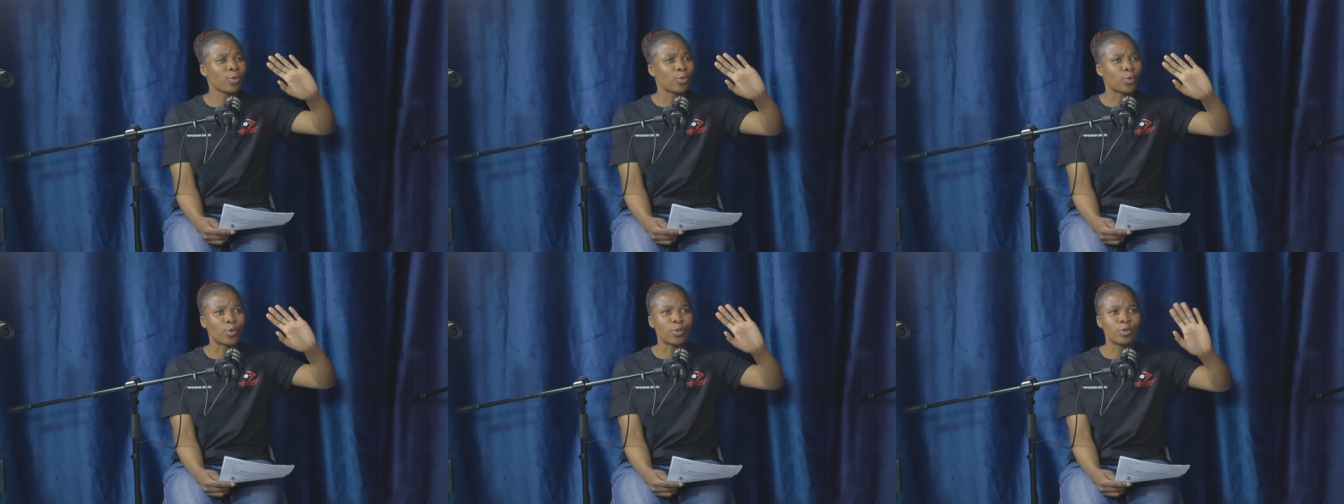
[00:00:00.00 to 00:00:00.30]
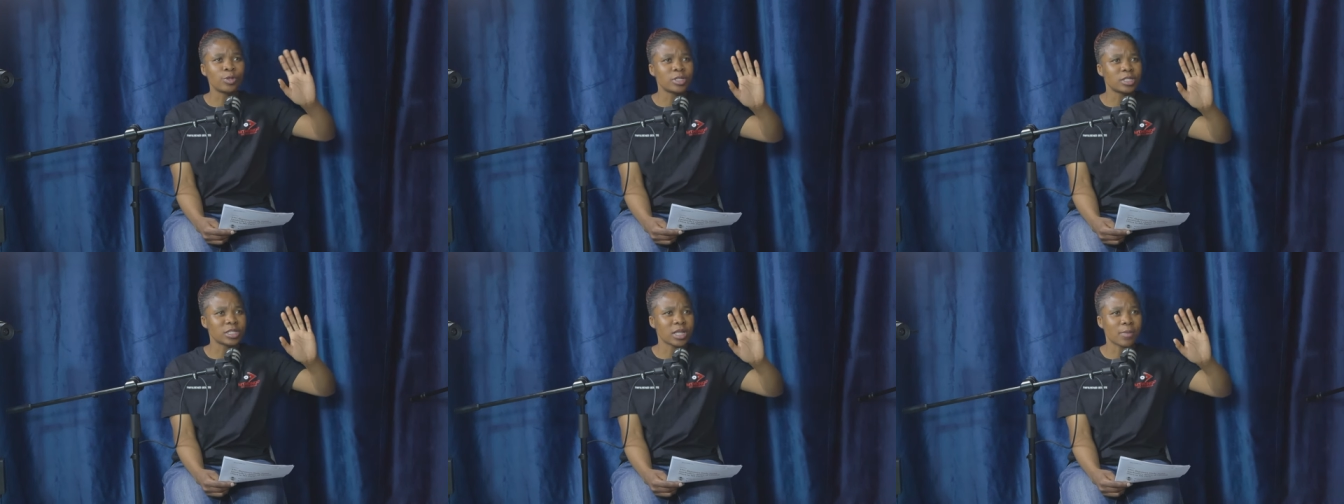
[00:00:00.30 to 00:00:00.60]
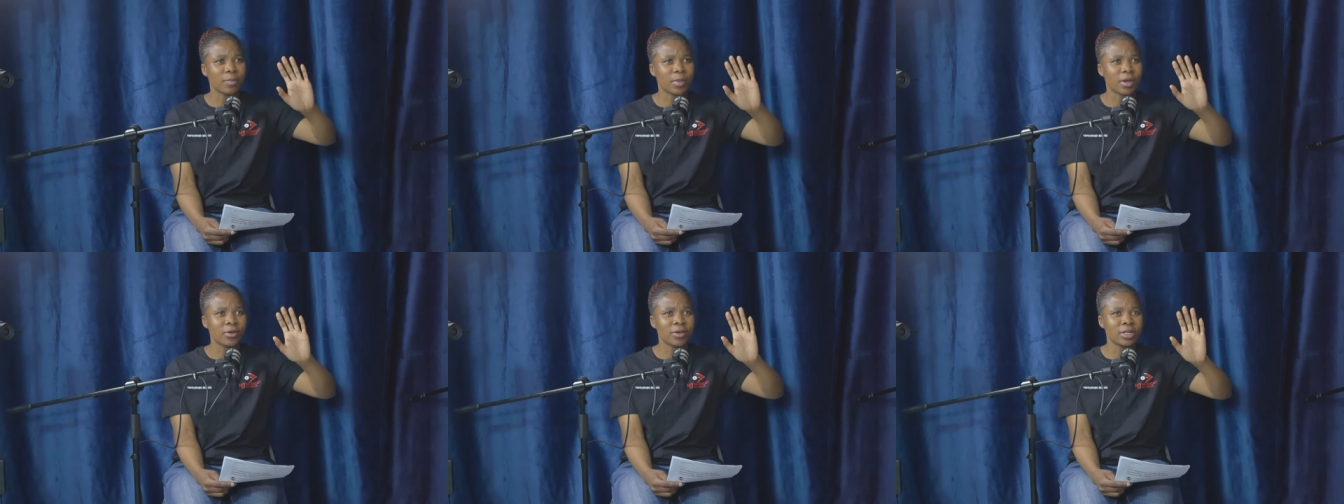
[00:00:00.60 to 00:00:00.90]
good
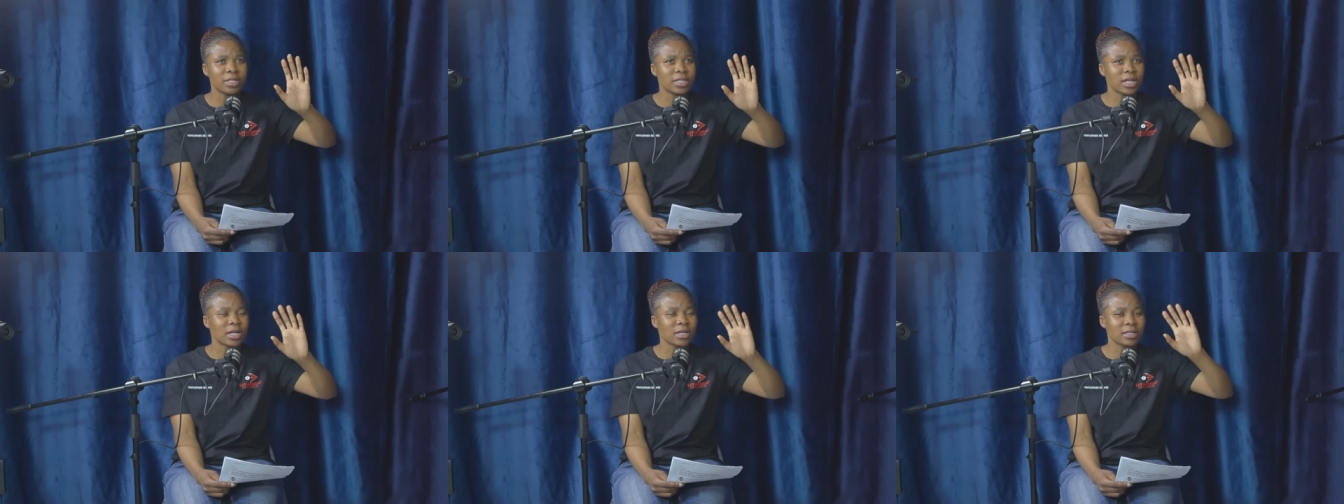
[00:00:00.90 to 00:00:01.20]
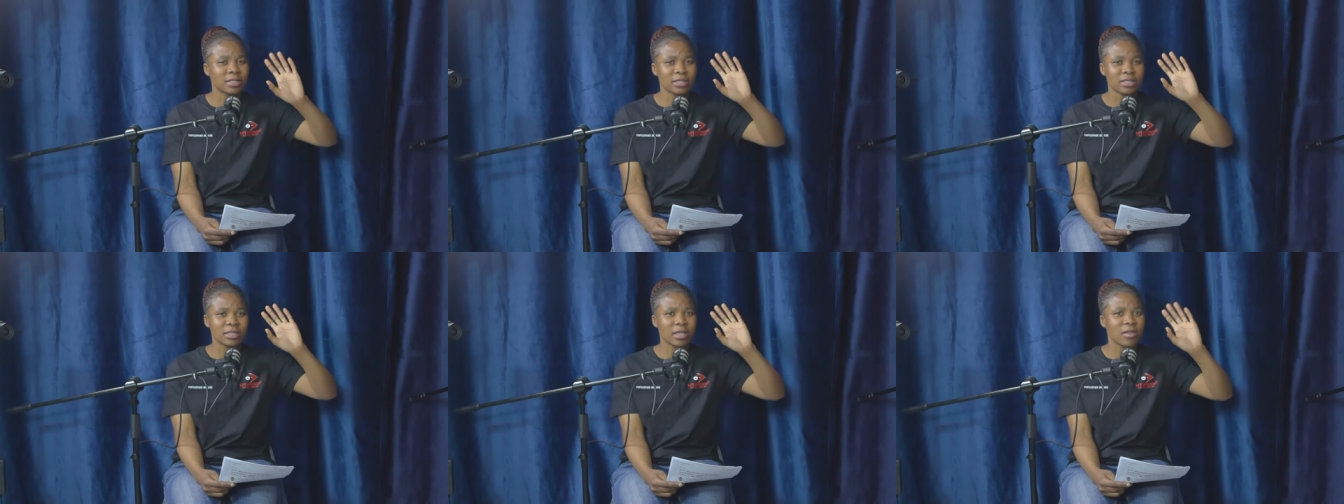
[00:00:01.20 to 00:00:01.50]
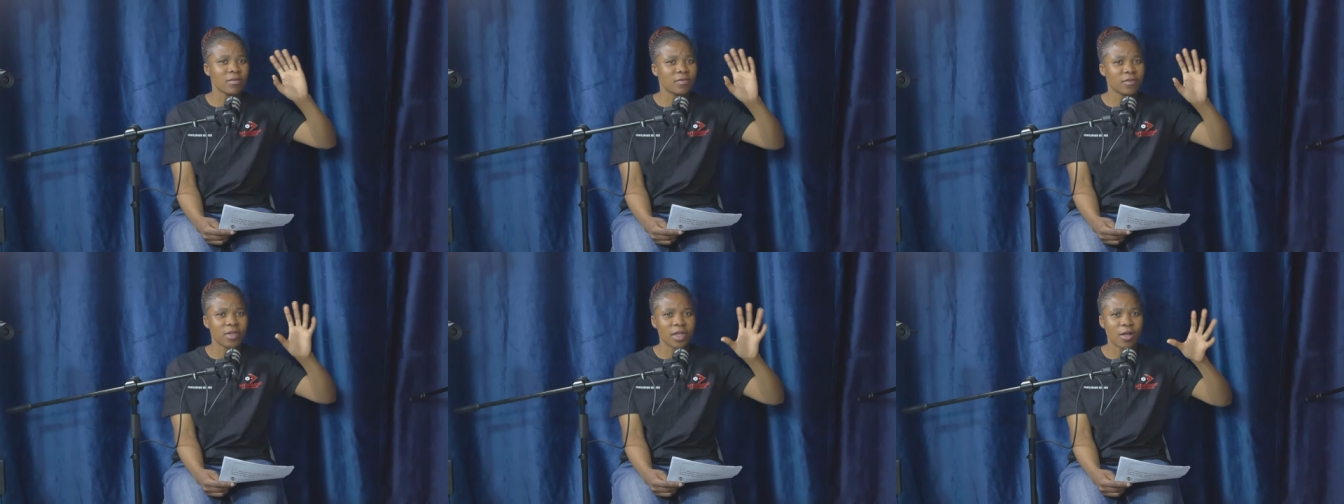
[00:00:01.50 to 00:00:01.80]
Samaritan
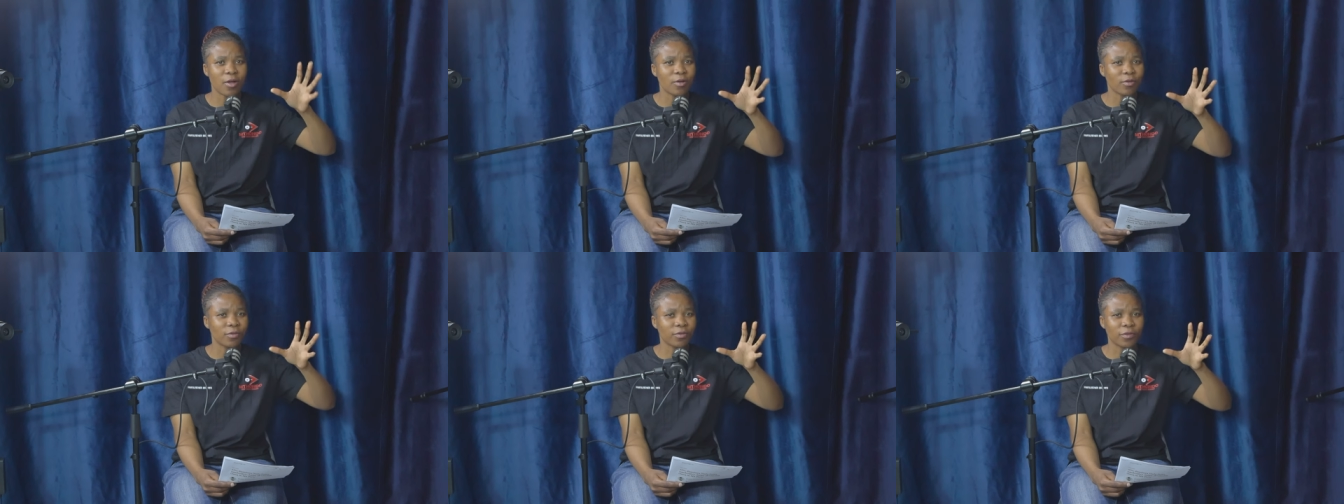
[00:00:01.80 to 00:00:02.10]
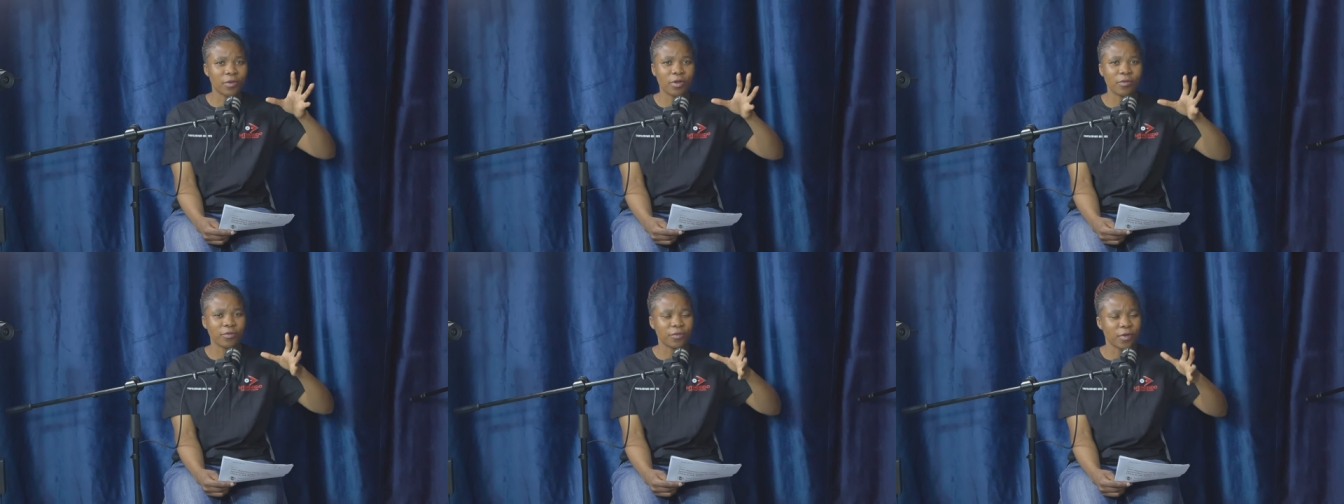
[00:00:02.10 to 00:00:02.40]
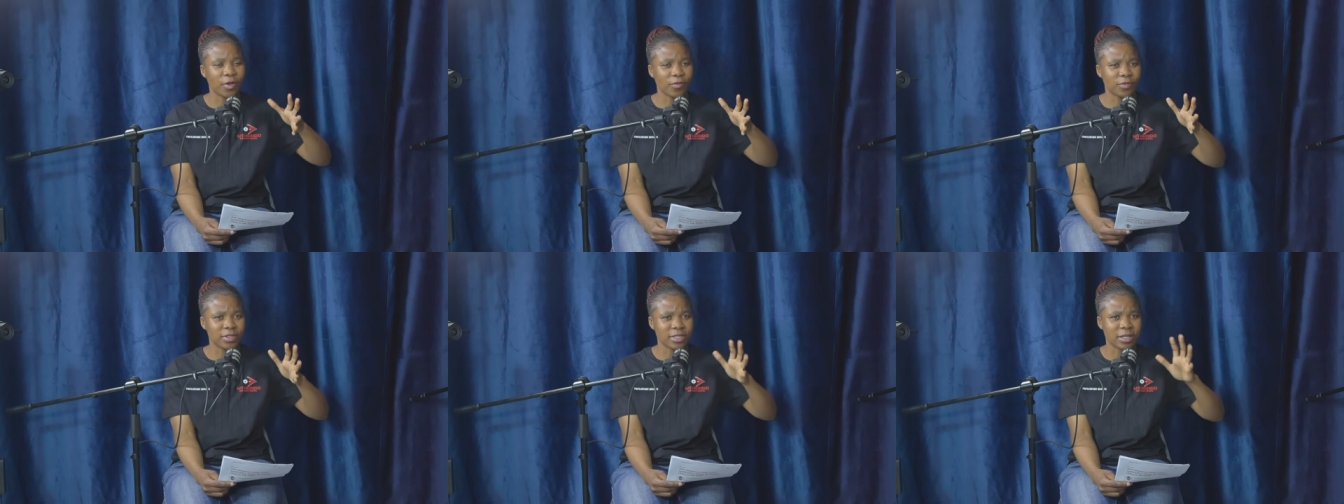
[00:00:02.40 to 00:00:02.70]
savior of, of,
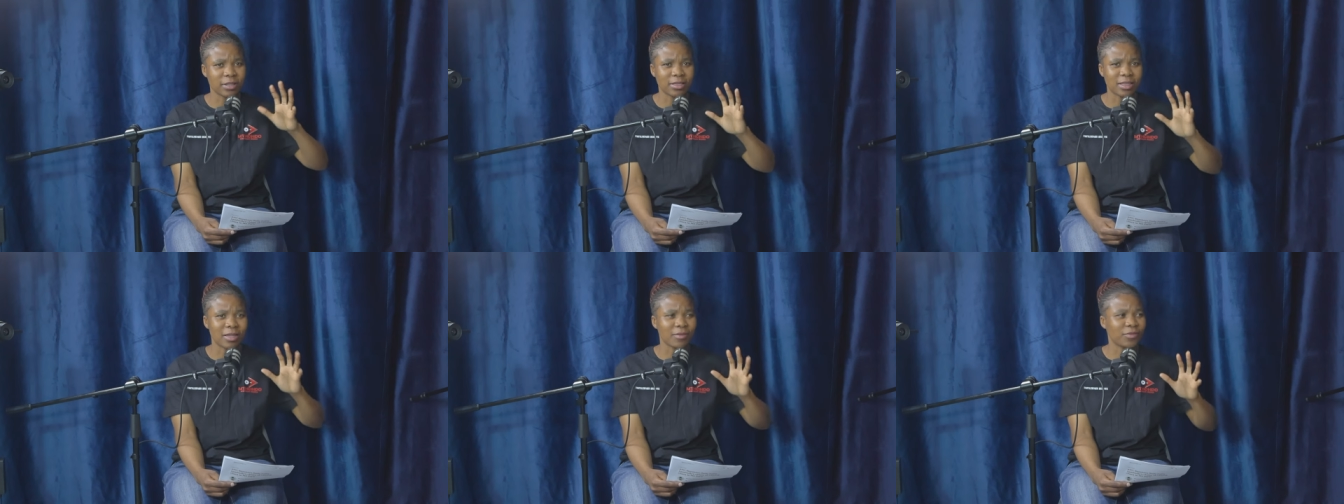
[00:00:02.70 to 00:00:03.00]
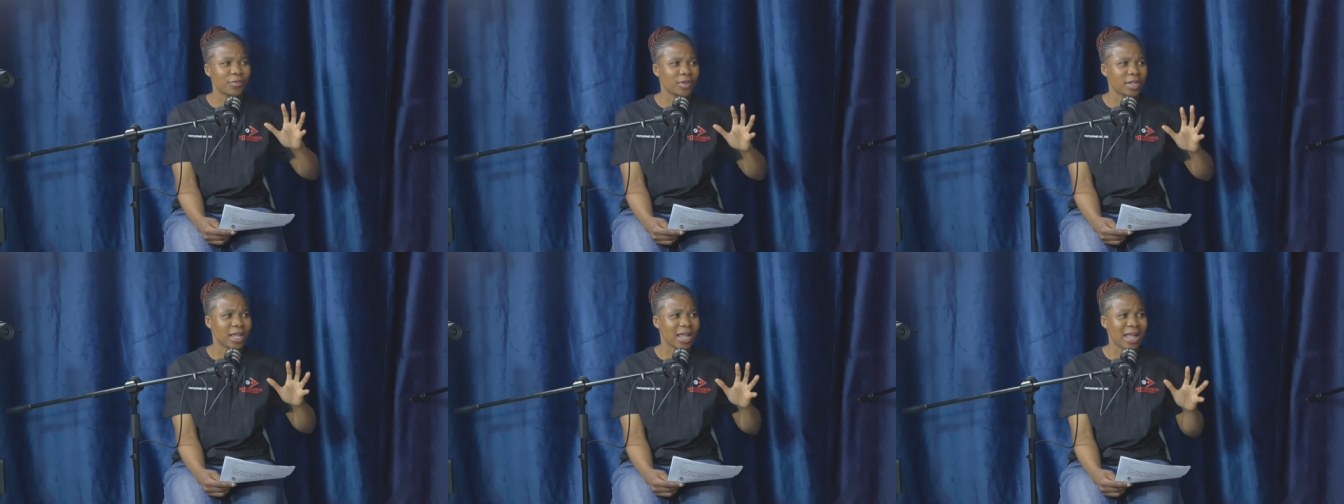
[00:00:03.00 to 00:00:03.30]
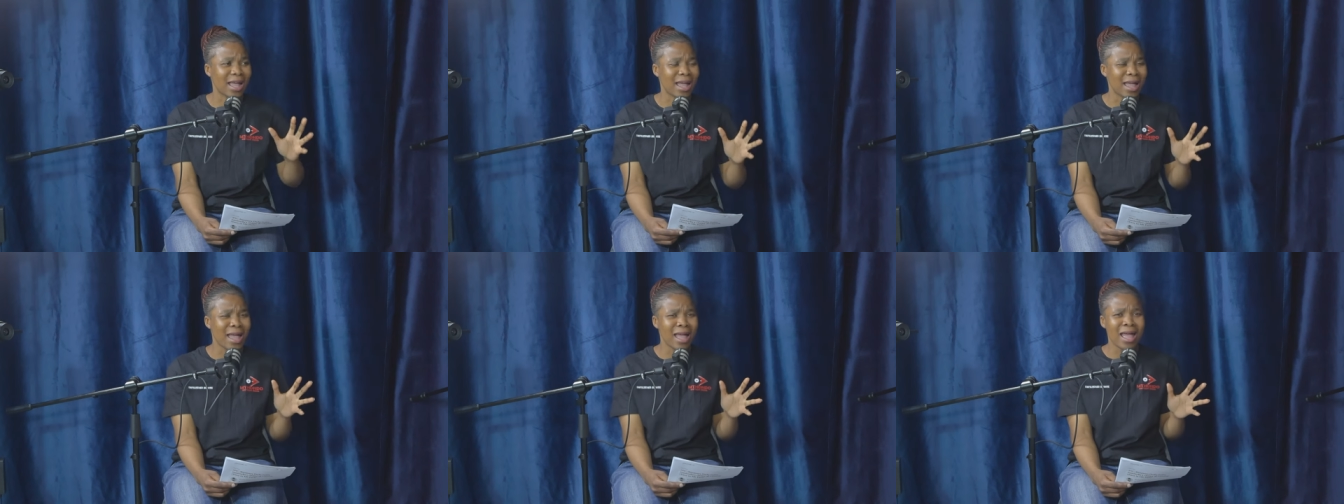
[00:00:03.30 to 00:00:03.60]
of South
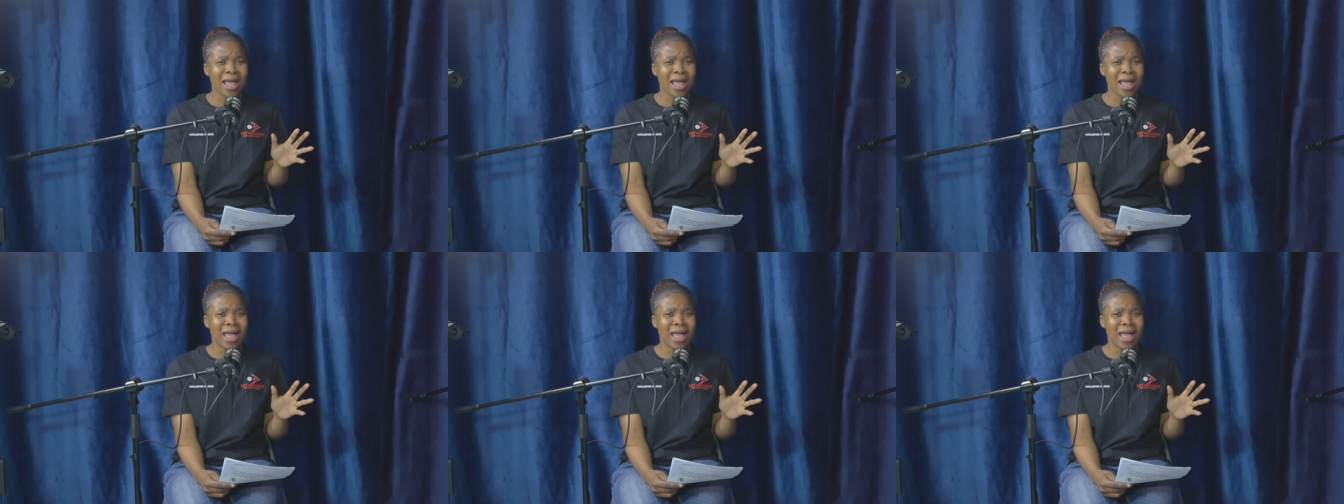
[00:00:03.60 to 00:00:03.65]
Africa.